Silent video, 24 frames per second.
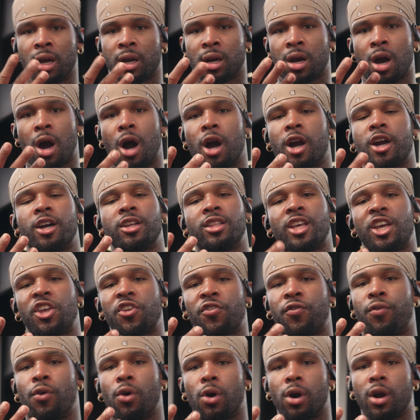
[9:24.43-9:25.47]
Conquer these
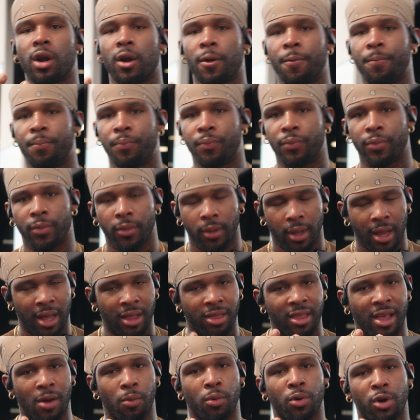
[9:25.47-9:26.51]
4,
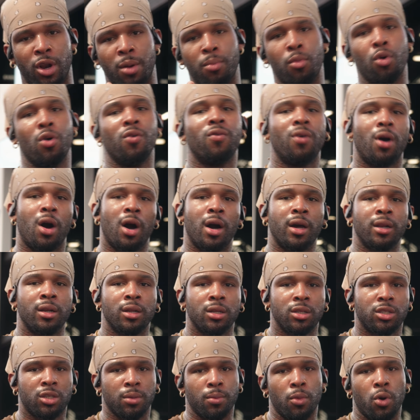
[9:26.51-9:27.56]
and then we're gonna move
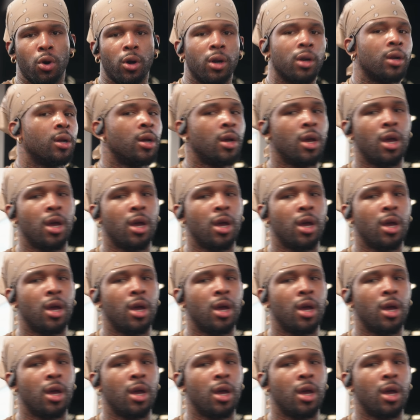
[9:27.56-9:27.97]
on to more.